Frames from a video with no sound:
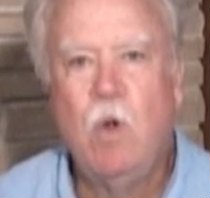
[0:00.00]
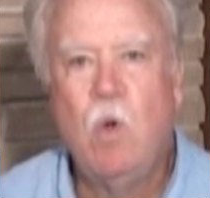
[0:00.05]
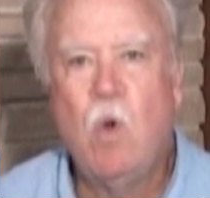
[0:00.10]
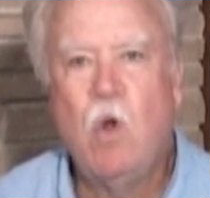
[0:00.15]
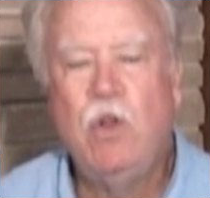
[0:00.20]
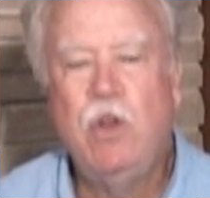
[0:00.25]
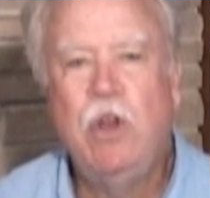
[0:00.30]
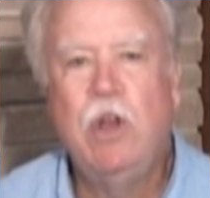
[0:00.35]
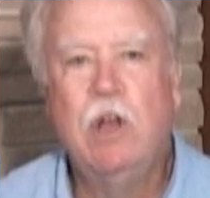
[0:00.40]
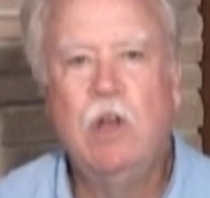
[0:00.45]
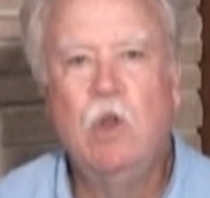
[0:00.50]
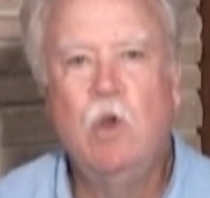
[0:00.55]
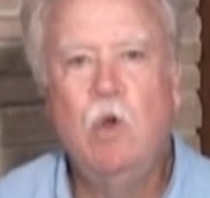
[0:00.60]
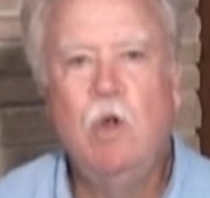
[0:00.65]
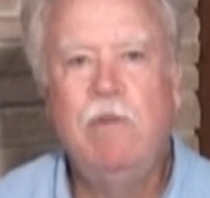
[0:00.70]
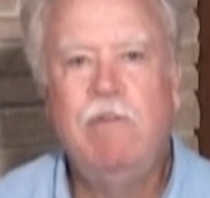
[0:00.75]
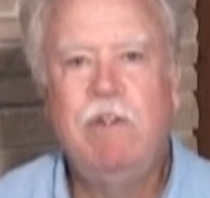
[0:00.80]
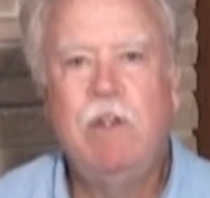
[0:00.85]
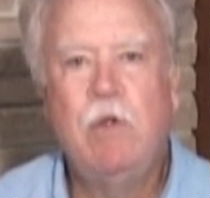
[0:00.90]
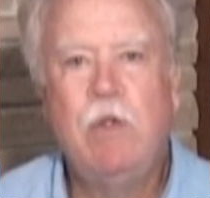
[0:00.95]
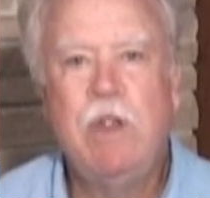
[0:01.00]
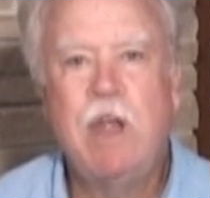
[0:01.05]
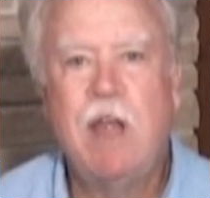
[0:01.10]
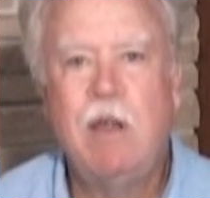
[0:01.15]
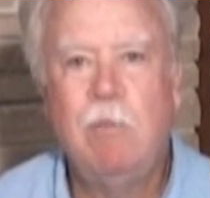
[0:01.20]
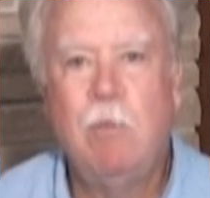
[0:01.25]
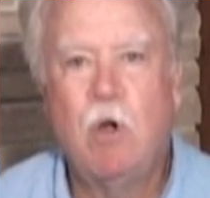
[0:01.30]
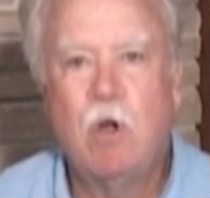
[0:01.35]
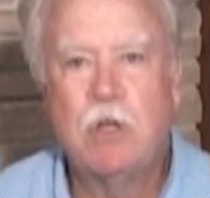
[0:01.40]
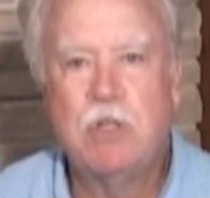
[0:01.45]
going to the Louisville
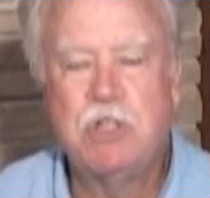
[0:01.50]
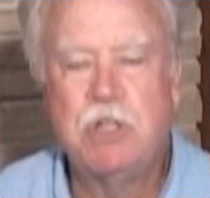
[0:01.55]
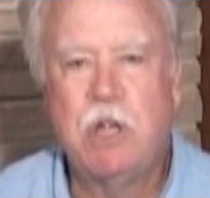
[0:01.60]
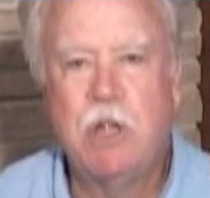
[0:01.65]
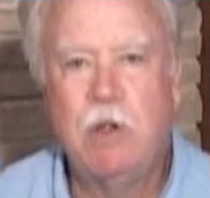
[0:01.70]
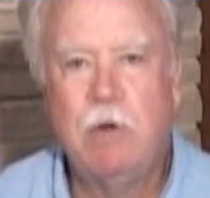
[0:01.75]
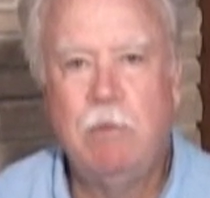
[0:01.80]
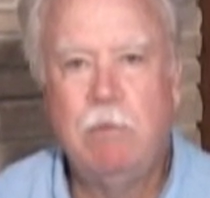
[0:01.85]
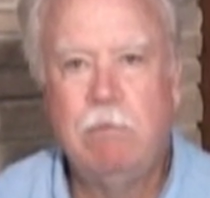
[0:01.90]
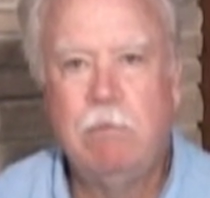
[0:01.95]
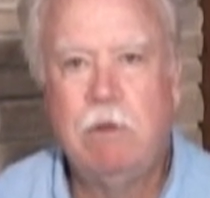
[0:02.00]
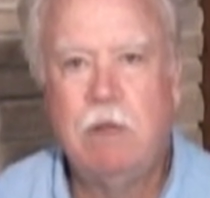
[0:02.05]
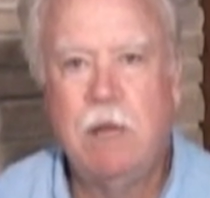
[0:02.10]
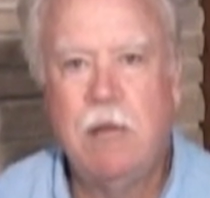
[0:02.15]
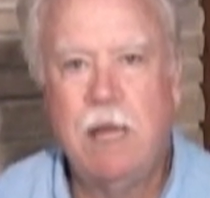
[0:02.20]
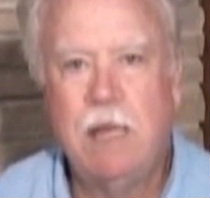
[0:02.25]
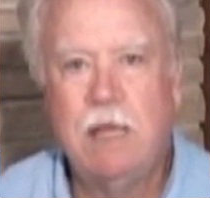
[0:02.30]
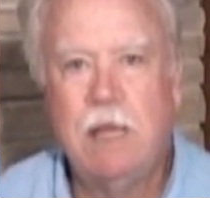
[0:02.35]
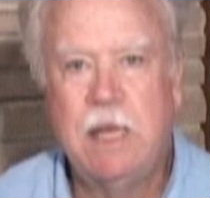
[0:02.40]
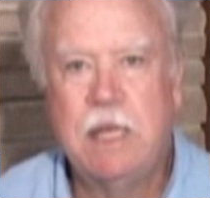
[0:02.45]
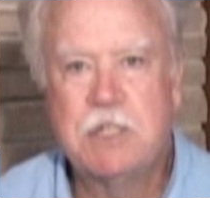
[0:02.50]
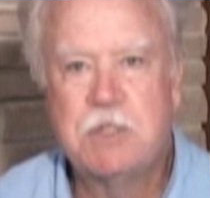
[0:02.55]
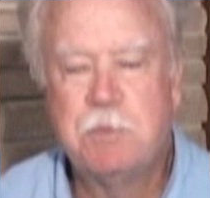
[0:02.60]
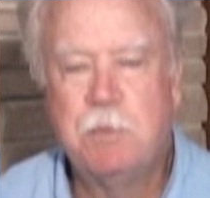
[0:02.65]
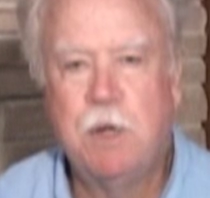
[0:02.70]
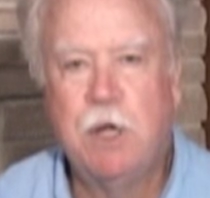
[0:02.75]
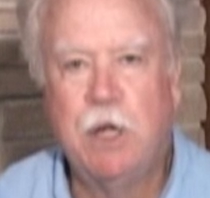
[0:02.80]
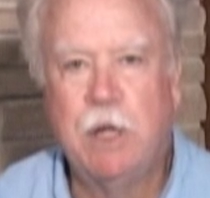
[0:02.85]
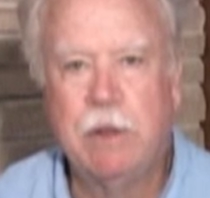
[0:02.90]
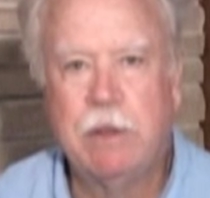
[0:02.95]
Young Bird Show the end of this
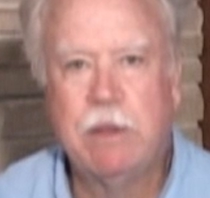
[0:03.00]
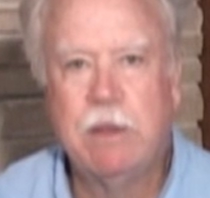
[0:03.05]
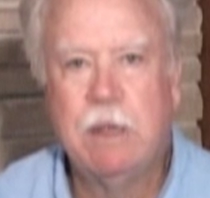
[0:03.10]
month